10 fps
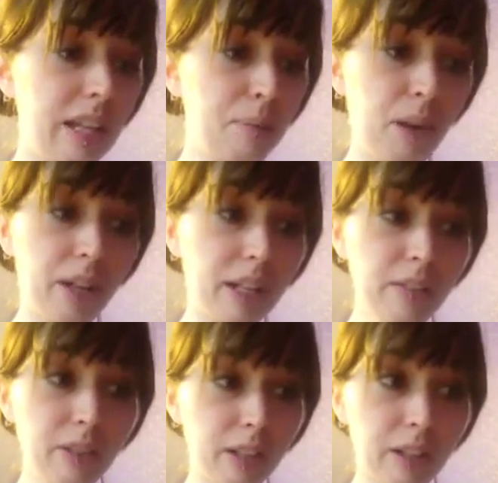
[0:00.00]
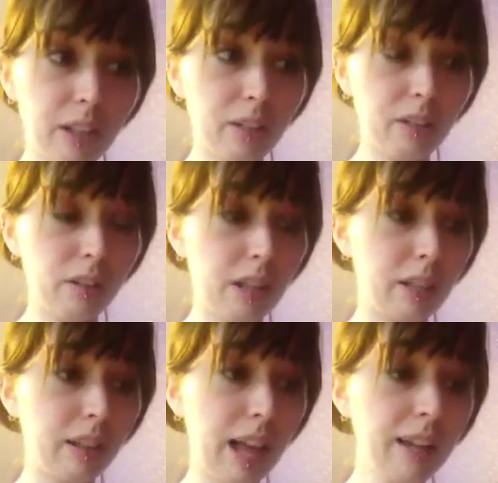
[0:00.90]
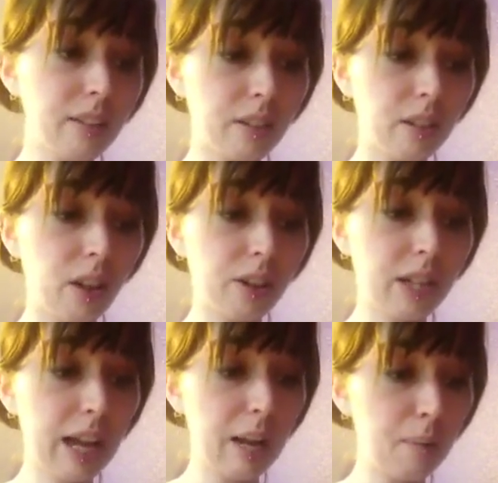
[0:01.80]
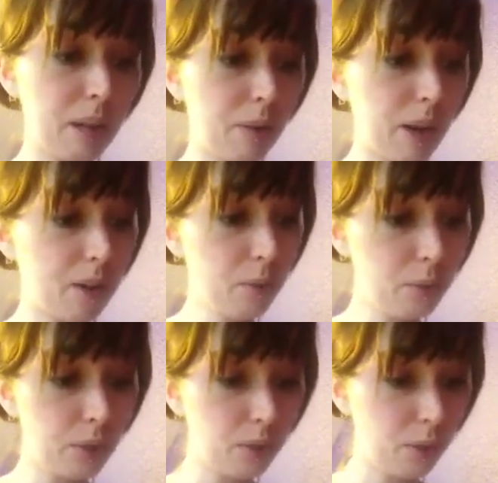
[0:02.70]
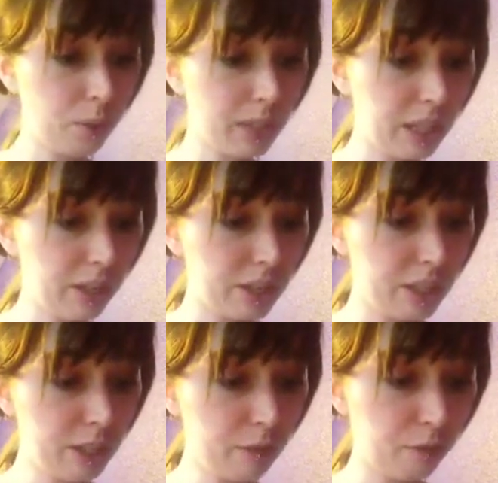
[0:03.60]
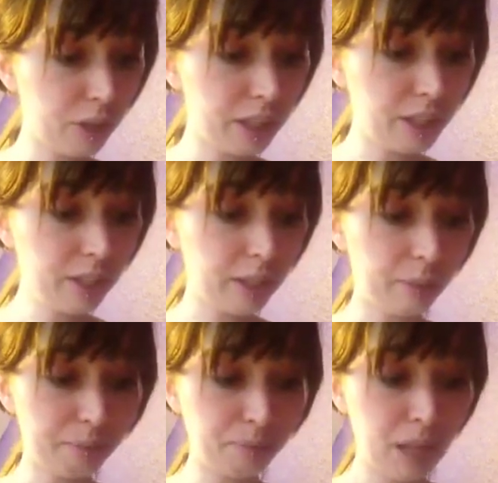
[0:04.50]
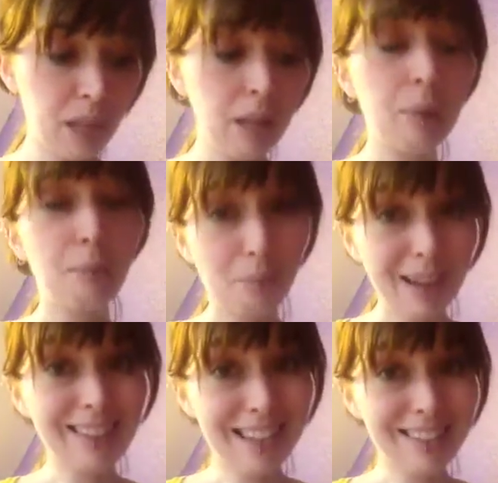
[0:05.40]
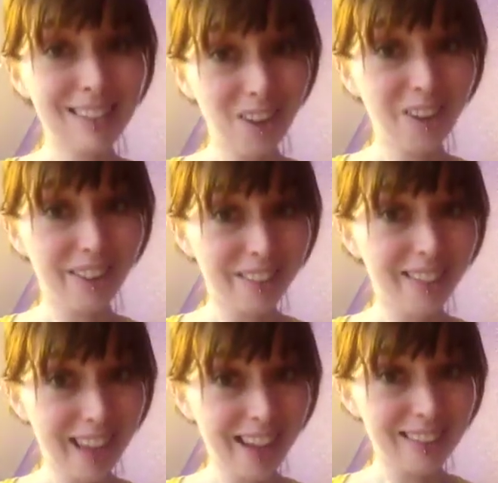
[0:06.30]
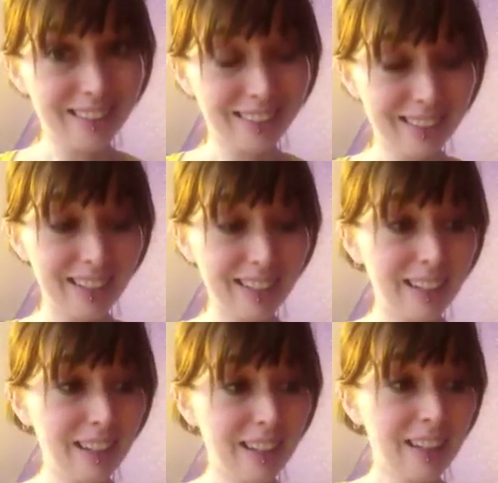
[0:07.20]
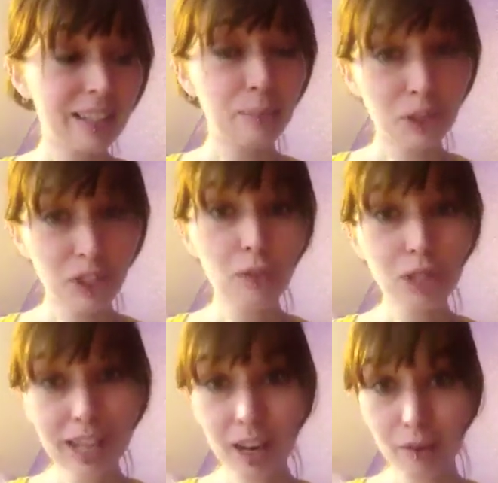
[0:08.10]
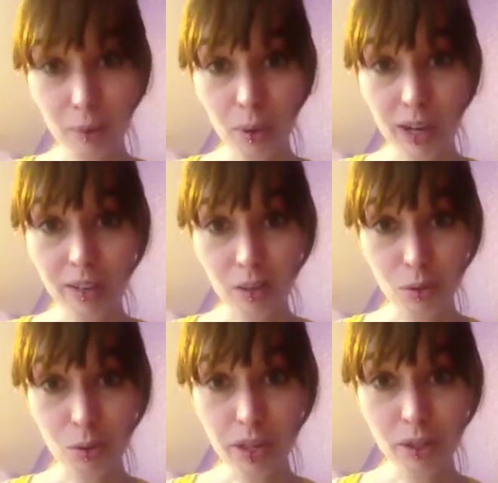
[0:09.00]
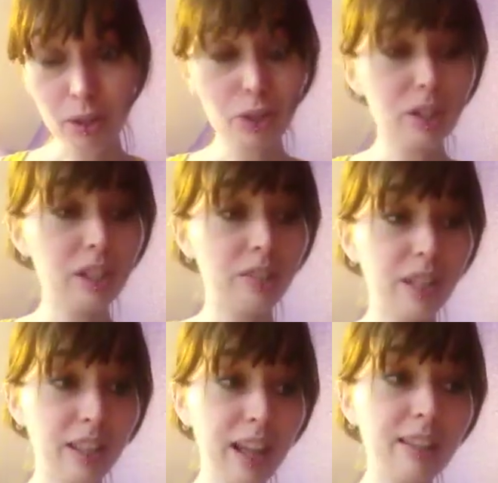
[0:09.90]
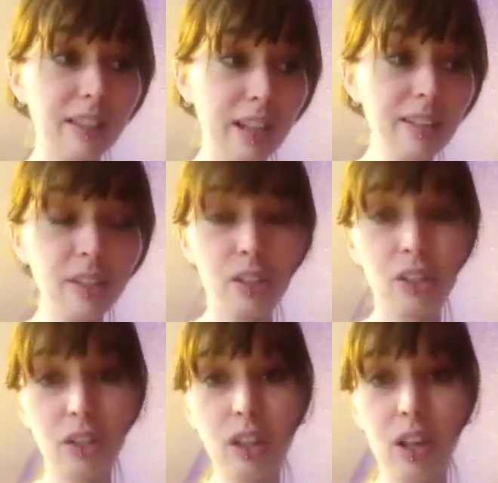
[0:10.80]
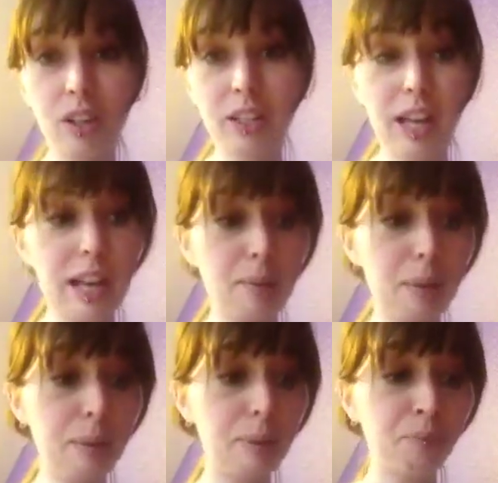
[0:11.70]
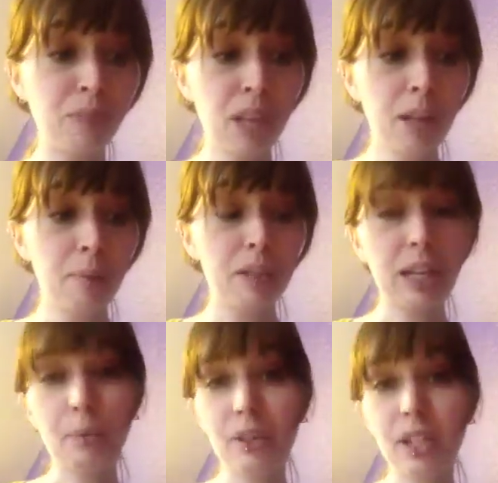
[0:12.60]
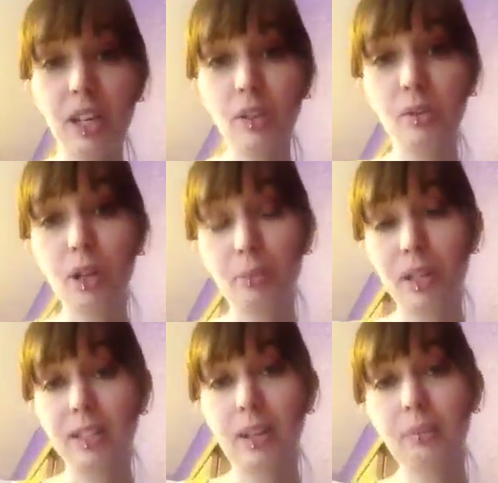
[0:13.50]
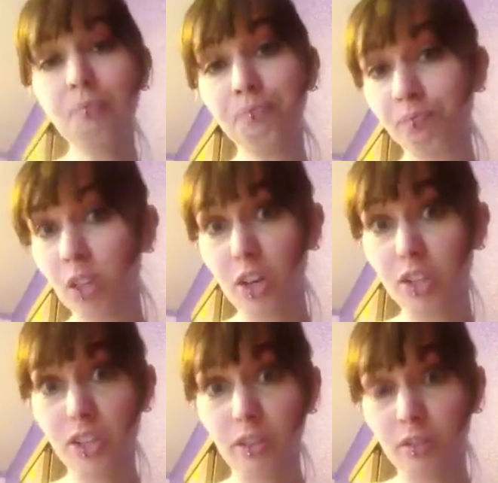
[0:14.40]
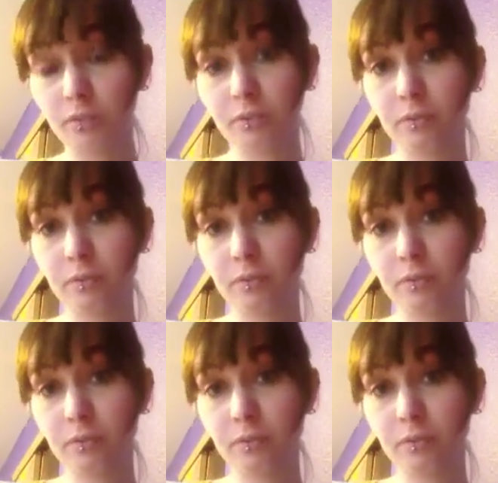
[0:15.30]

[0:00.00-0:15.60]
keep on giving. They last a long time. Now, I know that they're only guaranteed for a year. Mine last longer than that. Especially if you take care of them right, use the right detergent and stuff like that. They last a good long time. I mean, the diapers that I used on my son are still